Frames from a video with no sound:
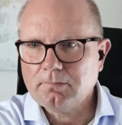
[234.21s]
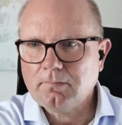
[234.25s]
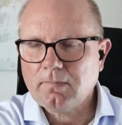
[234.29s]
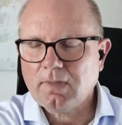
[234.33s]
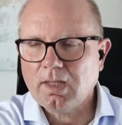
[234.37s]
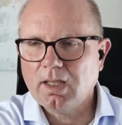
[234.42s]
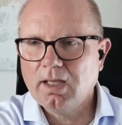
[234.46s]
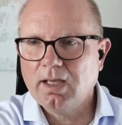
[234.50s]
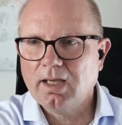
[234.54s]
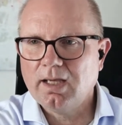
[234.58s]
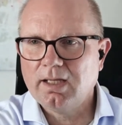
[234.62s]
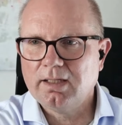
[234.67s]

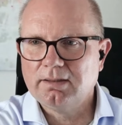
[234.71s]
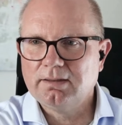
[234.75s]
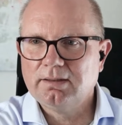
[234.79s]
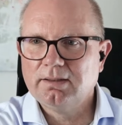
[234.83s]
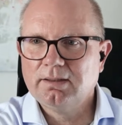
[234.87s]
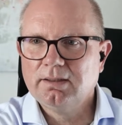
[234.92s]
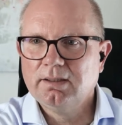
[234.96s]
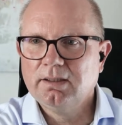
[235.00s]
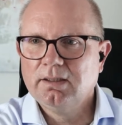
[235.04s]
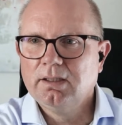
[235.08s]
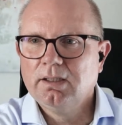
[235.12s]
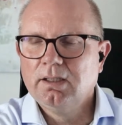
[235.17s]
And
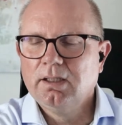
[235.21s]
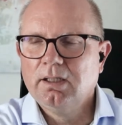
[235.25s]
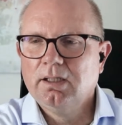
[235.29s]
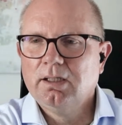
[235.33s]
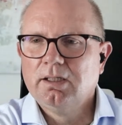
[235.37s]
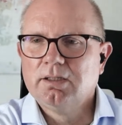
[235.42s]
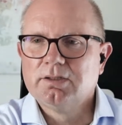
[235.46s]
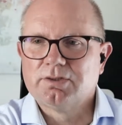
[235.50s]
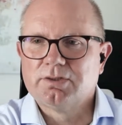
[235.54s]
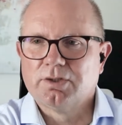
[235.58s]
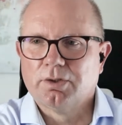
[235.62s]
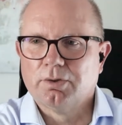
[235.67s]

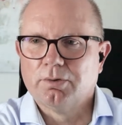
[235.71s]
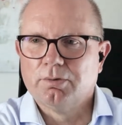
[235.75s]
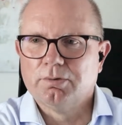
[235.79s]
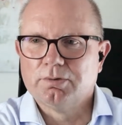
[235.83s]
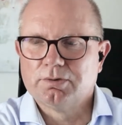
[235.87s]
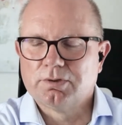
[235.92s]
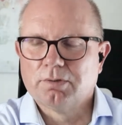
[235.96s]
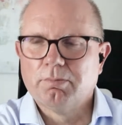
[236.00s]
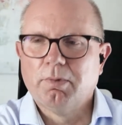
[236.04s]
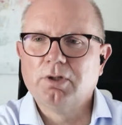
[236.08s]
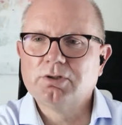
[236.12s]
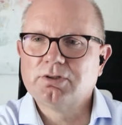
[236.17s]
so
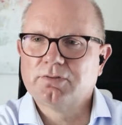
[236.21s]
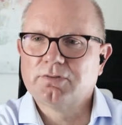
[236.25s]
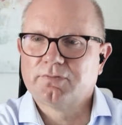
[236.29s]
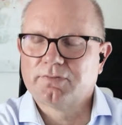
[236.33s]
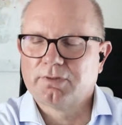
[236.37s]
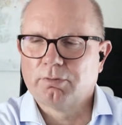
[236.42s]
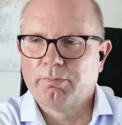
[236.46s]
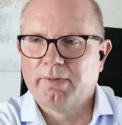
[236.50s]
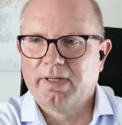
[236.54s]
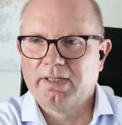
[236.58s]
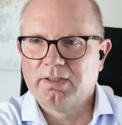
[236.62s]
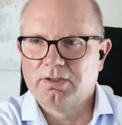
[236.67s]
most of
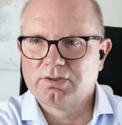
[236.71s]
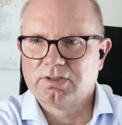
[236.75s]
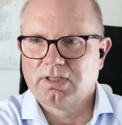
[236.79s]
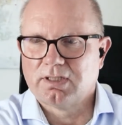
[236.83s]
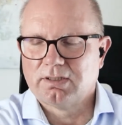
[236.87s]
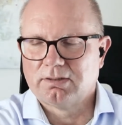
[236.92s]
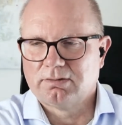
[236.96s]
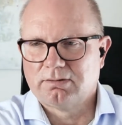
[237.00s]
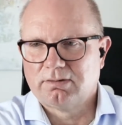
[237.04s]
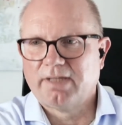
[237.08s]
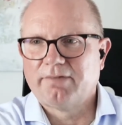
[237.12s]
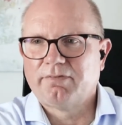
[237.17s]
the vendors
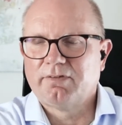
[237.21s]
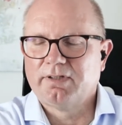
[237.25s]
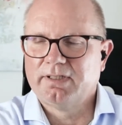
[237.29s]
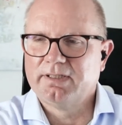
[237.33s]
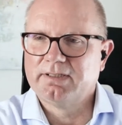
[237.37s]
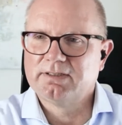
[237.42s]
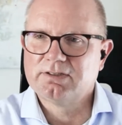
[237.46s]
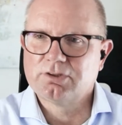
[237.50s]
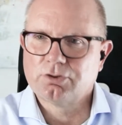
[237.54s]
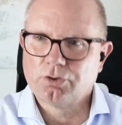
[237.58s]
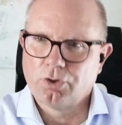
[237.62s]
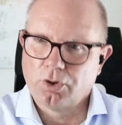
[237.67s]
are definitely
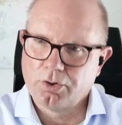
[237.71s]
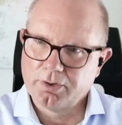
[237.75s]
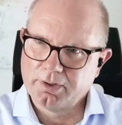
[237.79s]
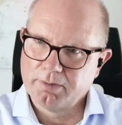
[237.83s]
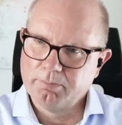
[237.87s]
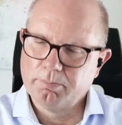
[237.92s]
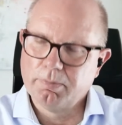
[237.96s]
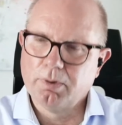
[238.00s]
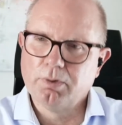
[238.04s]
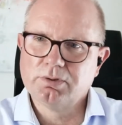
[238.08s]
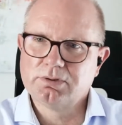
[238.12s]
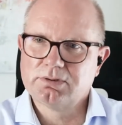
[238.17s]
strong in
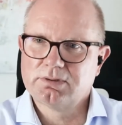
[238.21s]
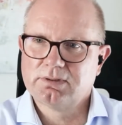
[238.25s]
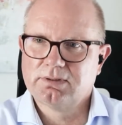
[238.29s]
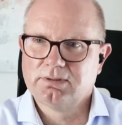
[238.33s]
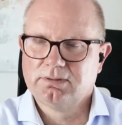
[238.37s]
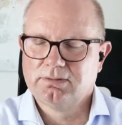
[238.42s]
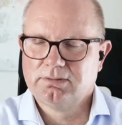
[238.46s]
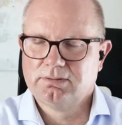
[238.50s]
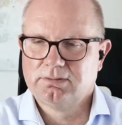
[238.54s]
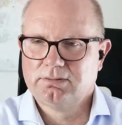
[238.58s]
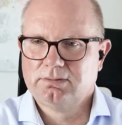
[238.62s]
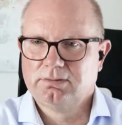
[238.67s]
both
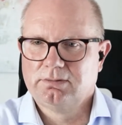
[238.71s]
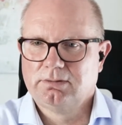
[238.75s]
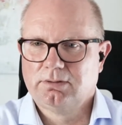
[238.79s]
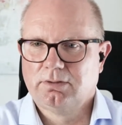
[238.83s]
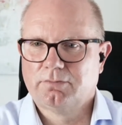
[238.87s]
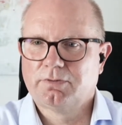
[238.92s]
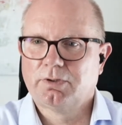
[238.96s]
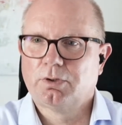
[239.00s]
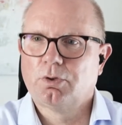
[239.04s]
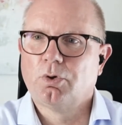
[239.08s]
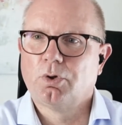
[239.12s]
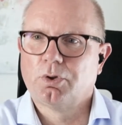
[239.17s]
of
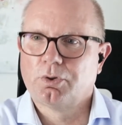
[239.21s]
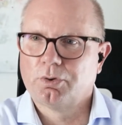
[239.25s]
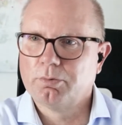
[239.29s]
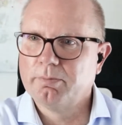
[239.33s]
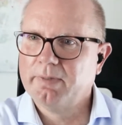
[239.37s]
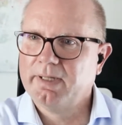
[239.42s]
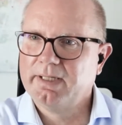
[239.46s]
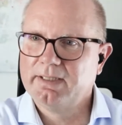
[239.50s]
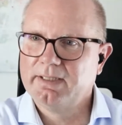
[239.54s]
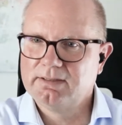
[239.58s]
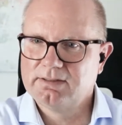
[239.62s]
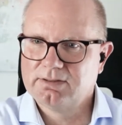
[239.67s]
the core
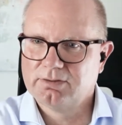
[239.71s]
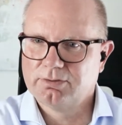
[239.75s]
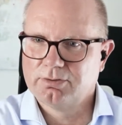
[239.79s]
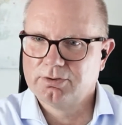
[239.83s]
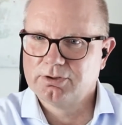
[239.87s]
domains, so to